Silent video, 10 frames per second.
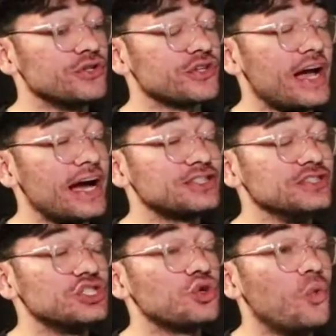are actually
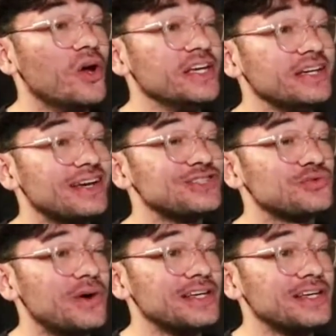20-20.